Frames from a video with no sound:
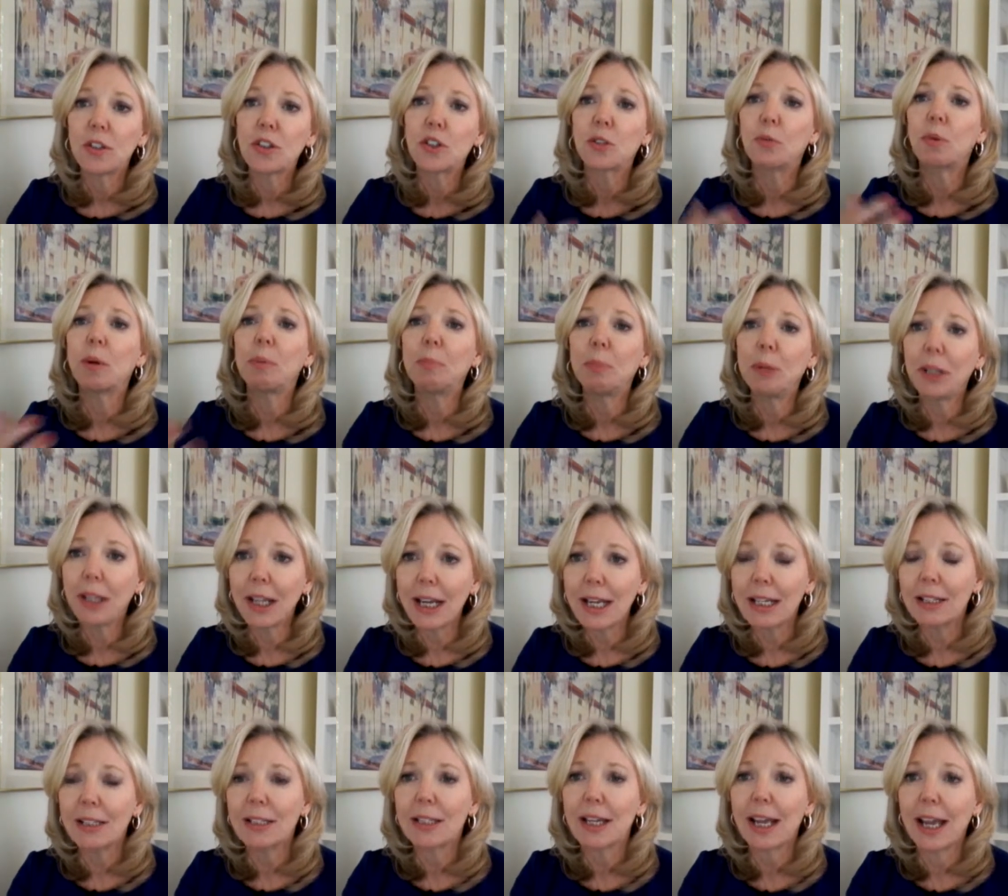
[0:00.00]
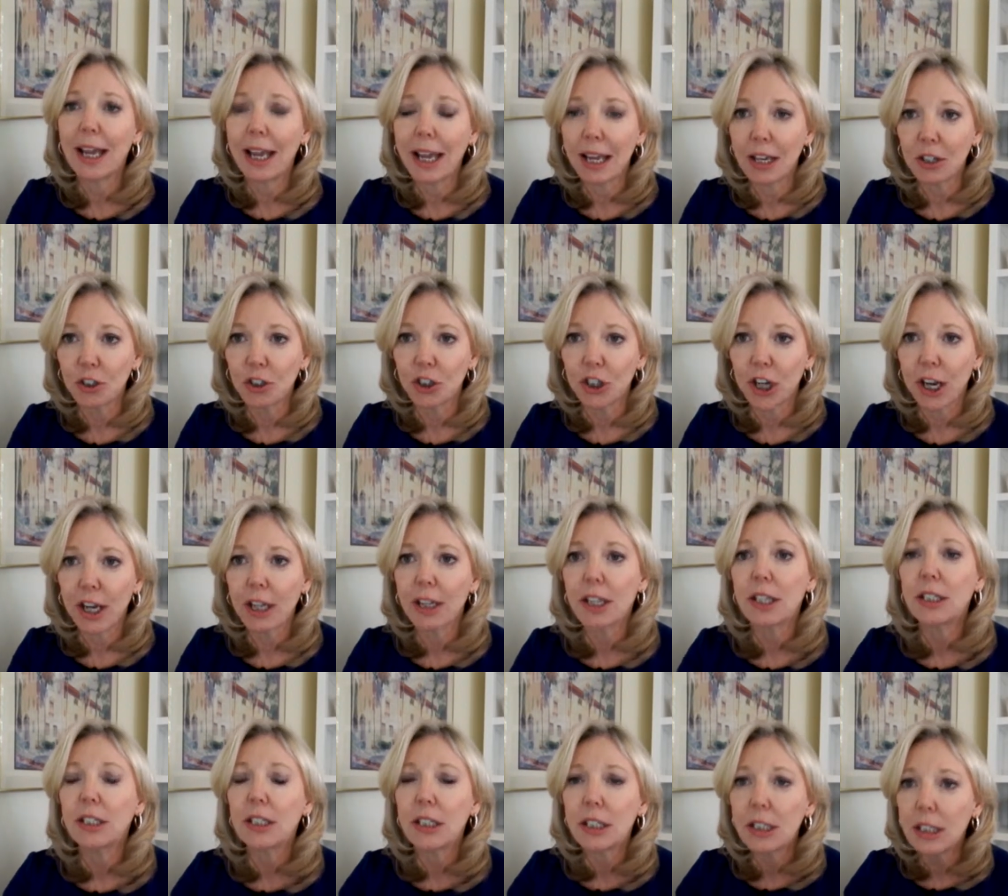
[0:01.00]
to replace a handshake
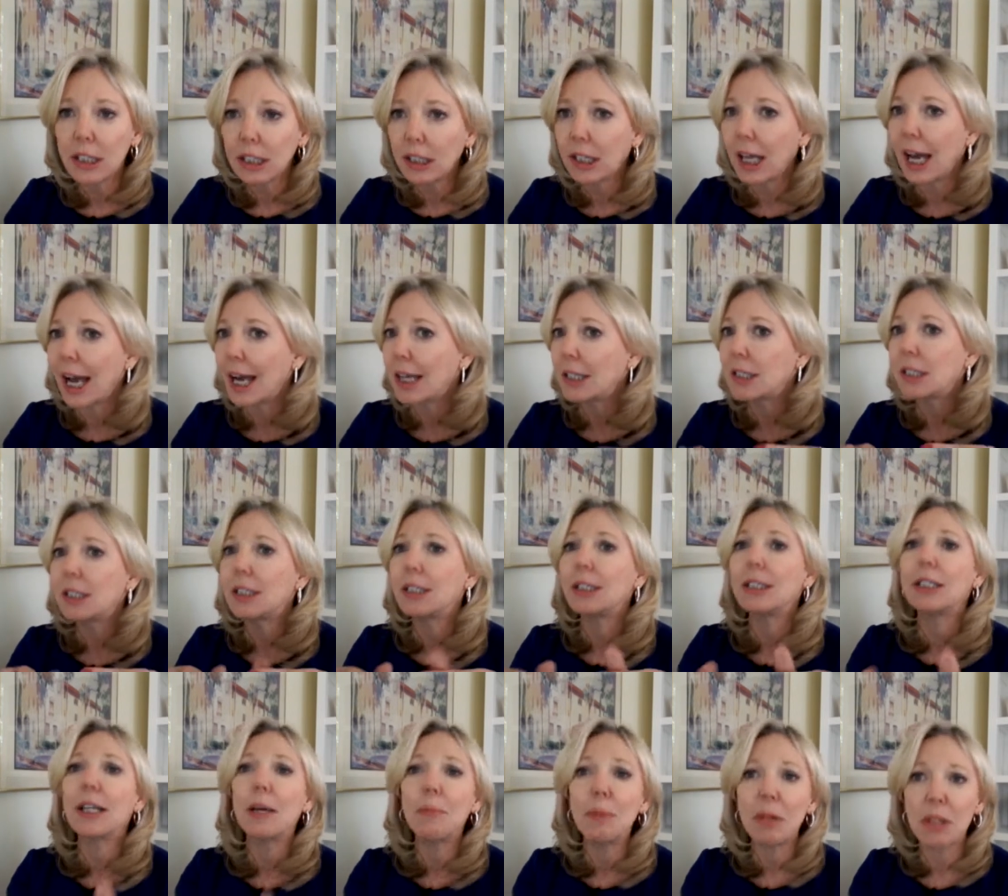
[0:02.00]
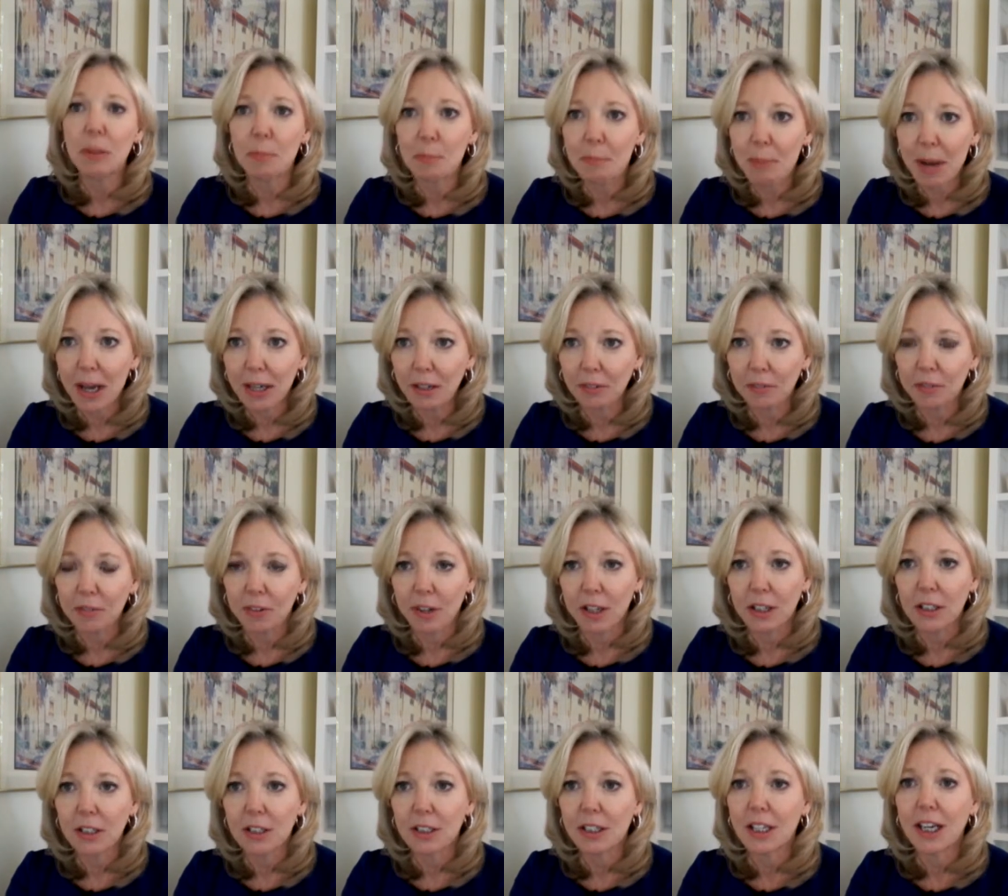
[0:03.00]
that still has some of the
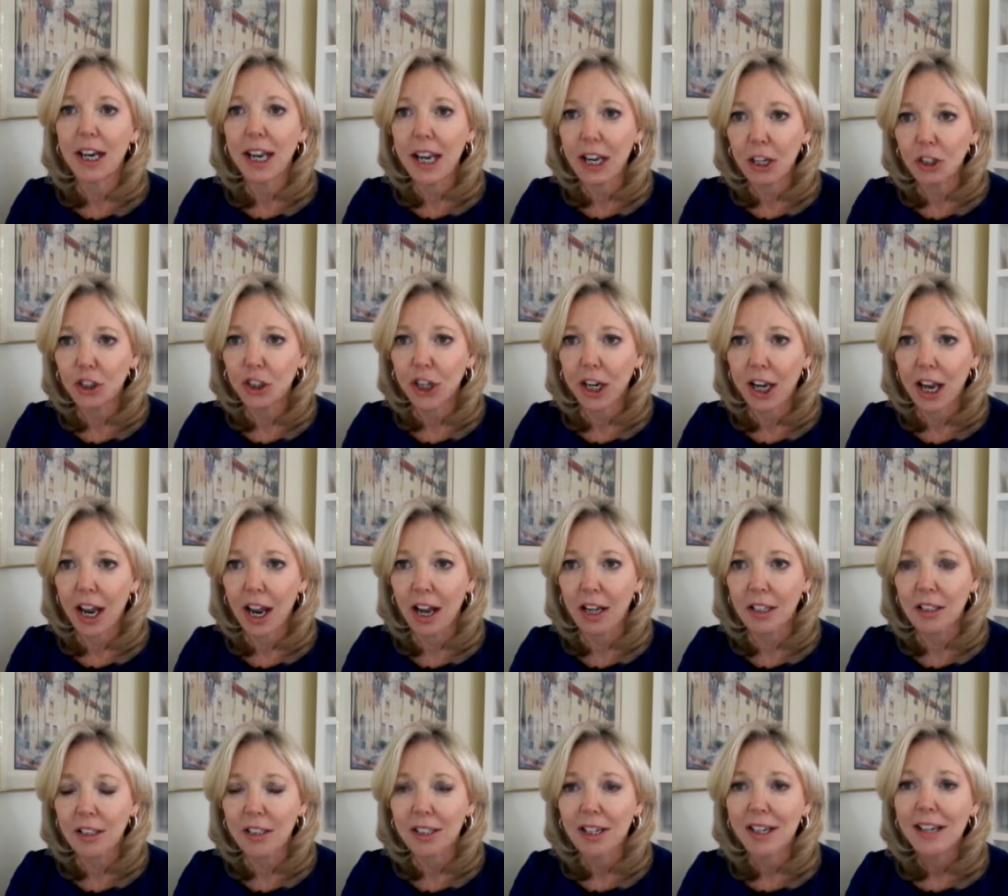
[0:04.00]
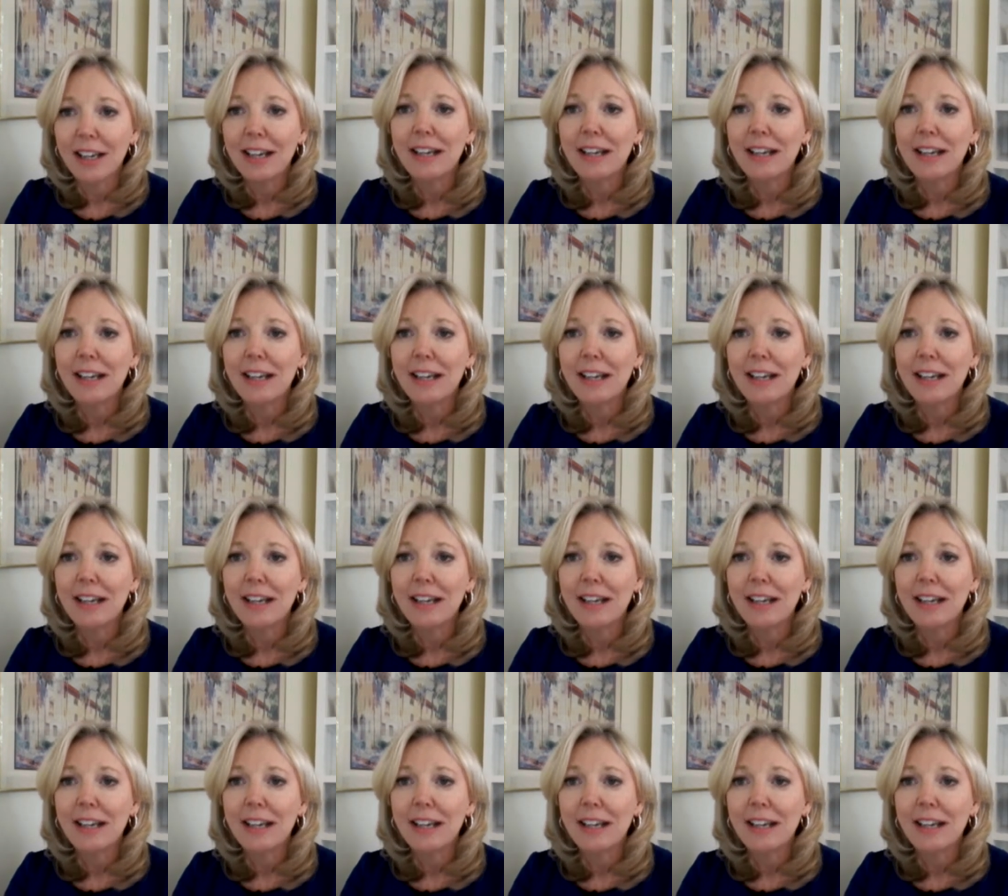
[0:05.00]
benefits that a handshake has.